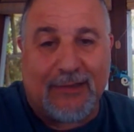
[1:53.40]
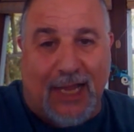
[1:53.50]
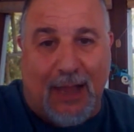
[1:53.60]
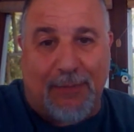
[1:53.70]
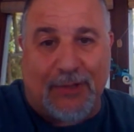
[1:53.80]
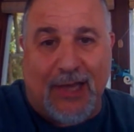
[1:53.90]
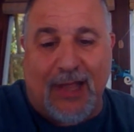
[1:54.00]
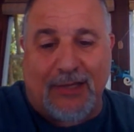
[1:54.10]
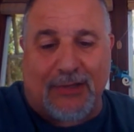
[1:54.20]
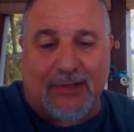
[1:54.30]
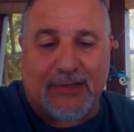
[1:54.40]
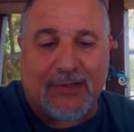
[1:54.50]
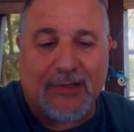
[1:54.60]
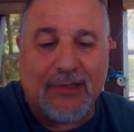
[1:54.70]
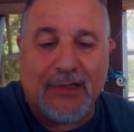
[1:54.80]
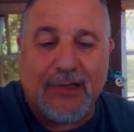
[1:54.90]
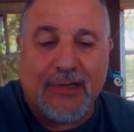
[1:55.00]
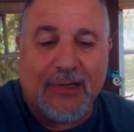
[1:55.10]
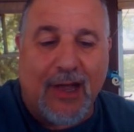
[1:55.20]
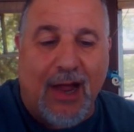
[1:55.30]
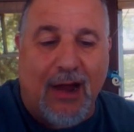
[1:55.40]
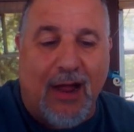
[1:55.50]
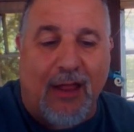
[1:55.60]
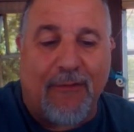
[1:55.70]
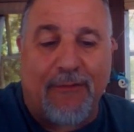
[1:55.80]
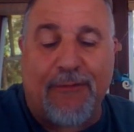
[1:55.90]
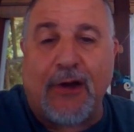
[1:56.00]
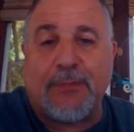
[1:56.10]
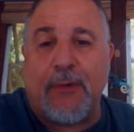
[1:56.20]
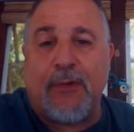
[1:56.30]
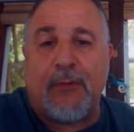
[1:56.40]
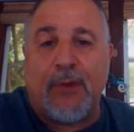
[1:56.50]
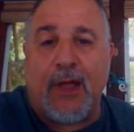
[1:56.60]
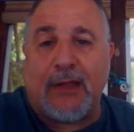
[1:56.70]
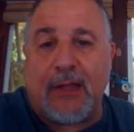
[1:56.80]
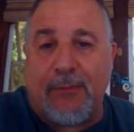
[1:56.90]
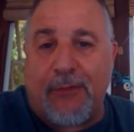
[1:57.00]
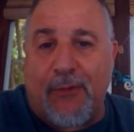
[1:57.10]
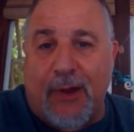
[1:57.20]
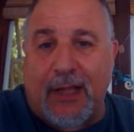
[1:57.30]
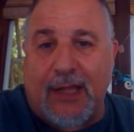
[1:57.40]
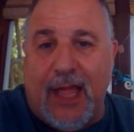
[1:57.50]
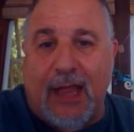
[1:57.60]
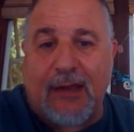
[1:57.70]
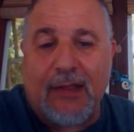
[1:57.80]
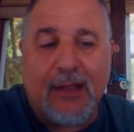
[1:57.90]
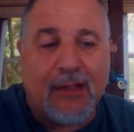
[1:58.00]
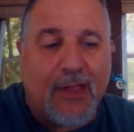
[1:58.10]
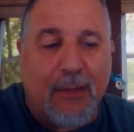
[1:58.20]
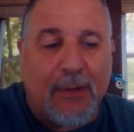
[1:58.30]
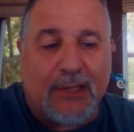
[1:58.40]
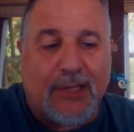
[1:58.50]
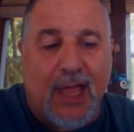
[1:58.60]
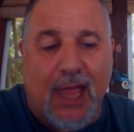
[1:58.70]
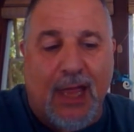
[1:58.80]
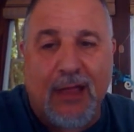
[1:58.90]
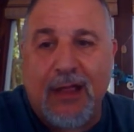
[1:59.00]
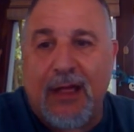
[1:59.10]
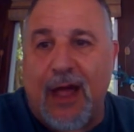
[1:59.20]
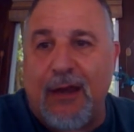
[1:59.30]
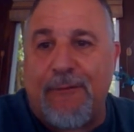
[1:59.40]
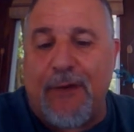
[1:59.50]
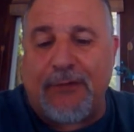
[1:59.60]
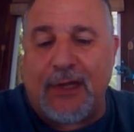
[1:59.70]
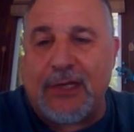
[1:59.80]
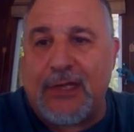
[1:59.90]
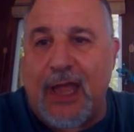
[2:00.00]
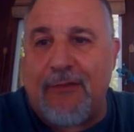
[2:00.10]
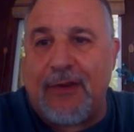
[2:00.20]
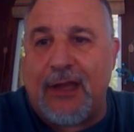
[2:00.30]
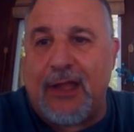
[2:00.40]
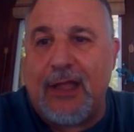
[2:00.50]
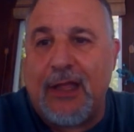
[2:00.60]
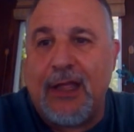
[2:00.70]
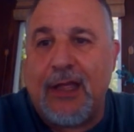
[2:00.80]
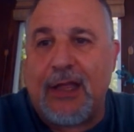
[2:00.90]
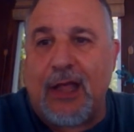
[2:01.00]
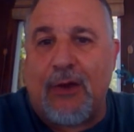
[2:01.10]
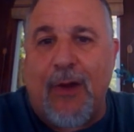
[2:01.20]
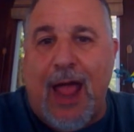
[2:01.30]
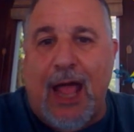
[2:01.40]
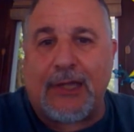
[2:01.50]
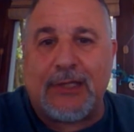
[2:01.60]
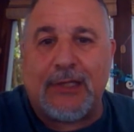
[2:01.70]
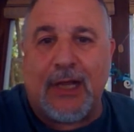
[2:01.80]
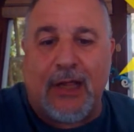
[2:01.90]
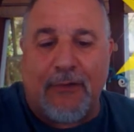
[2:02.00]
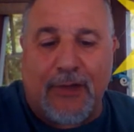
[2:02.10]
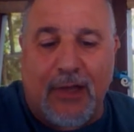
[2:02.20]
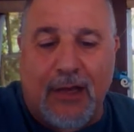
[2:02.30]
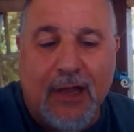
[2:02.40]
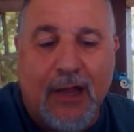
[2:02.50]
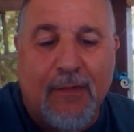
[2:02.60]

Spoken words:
Tie potentials. All right. First, before we get to that, let me say, on a 50-70, congrats to Clifton.